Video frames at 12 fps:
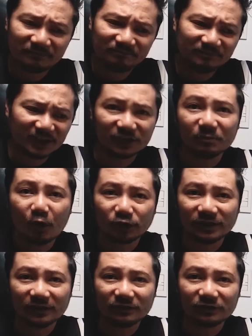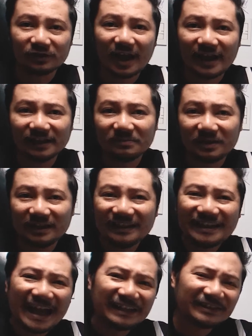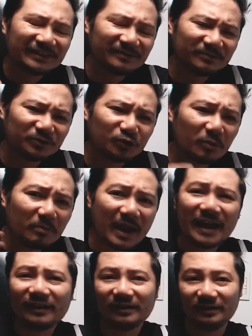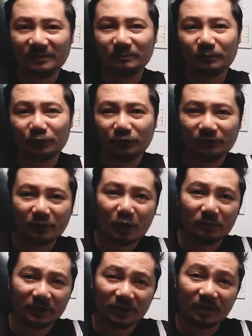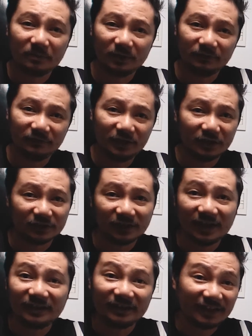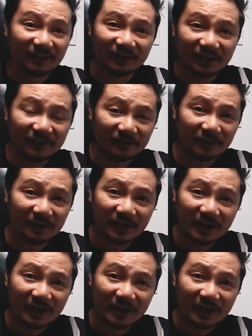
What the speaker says: a small sensor size, but it has dramatically improved over the couple of years and it can deliver.